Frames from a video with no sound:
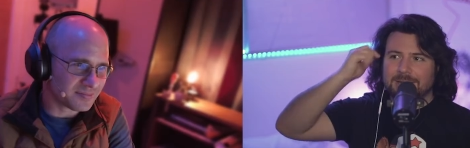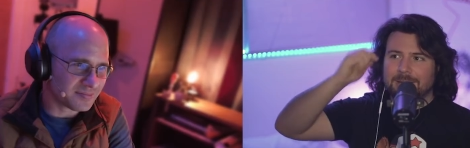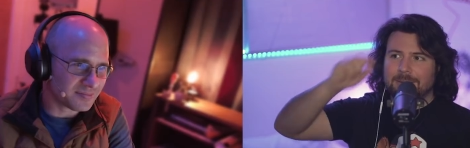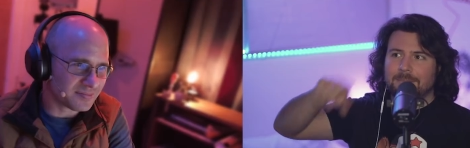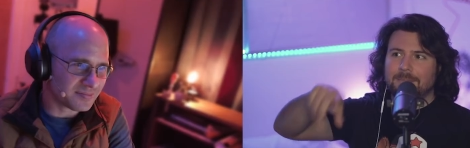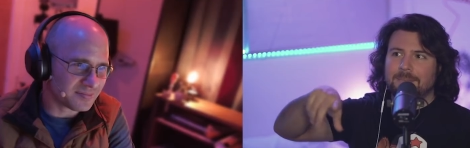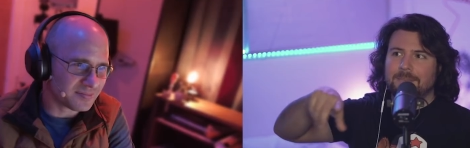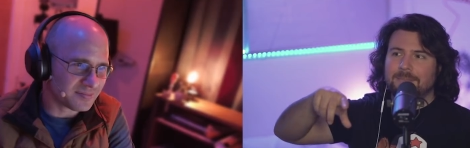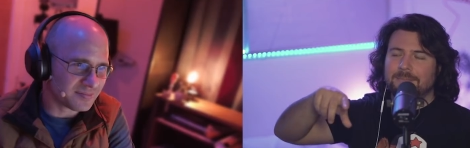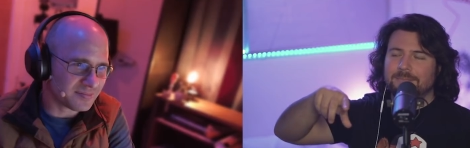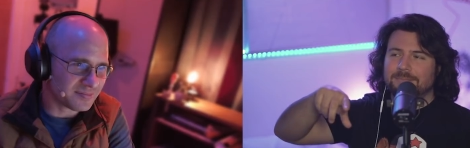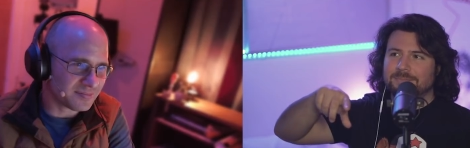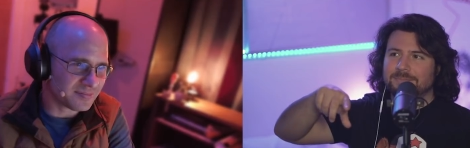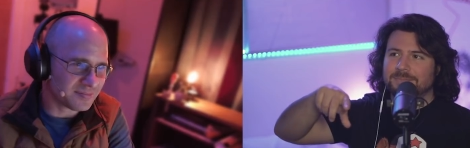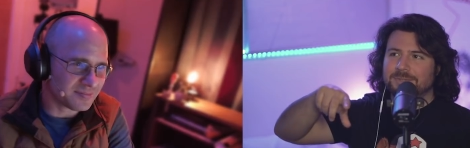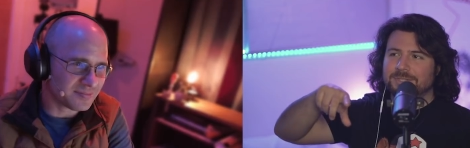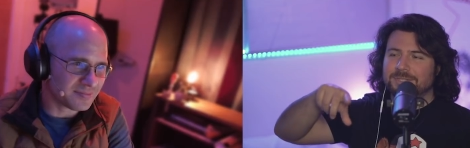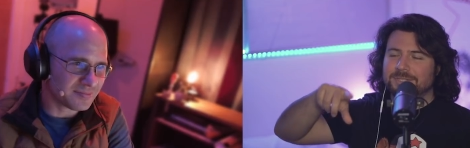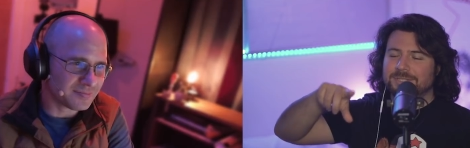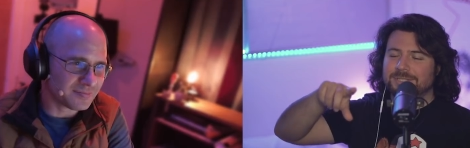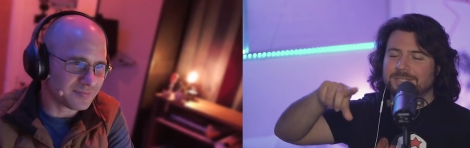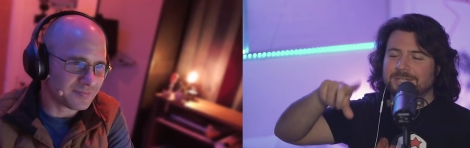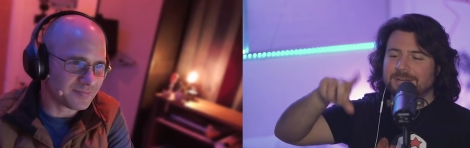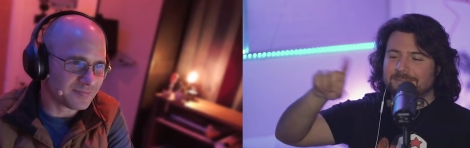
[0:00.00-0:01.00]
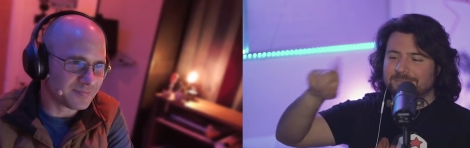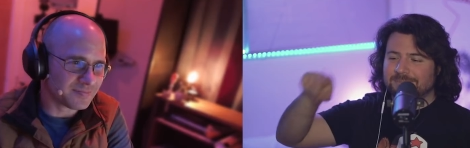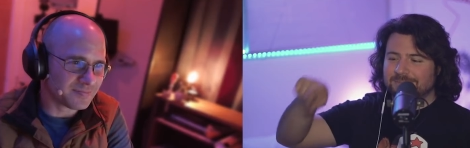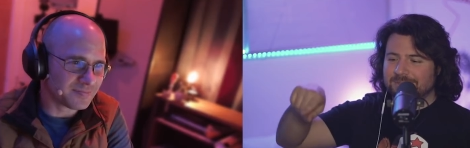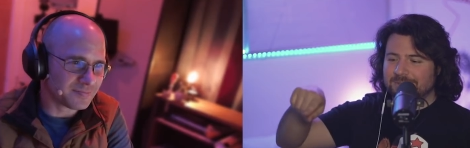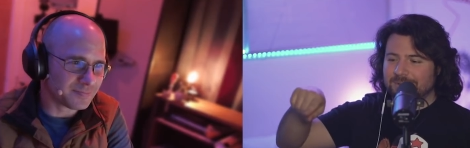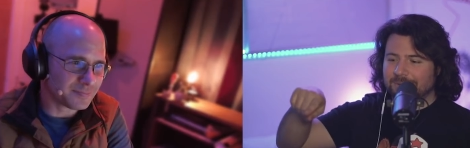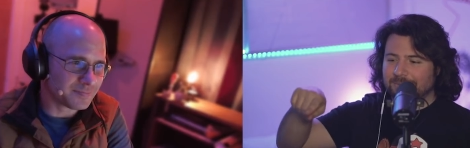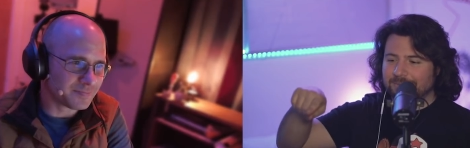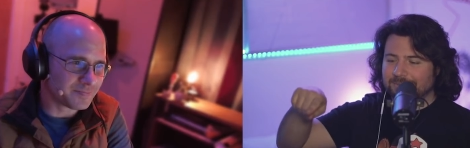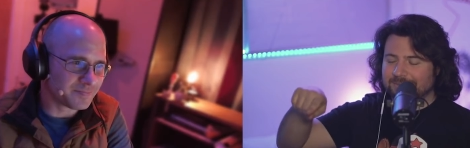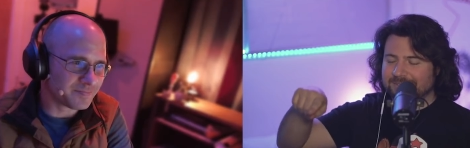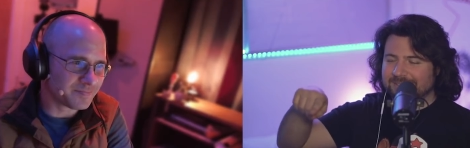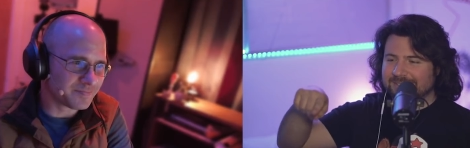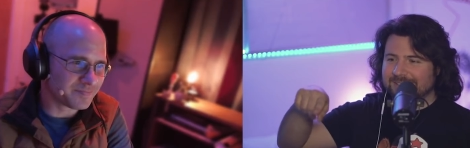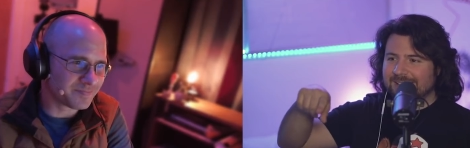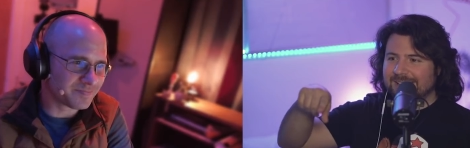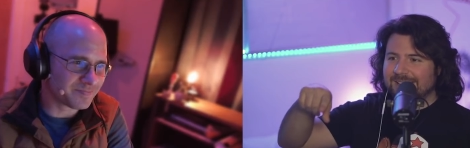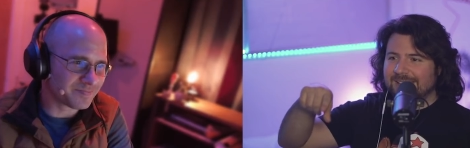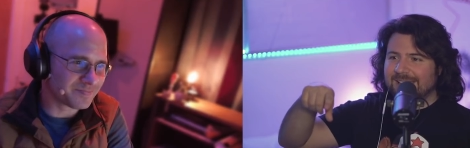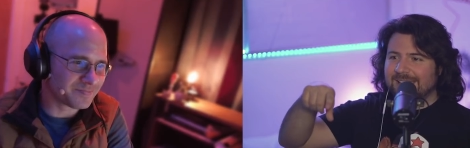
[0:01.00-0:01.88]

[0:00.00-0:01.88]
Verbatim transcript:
Speaker 1: Gem gemstones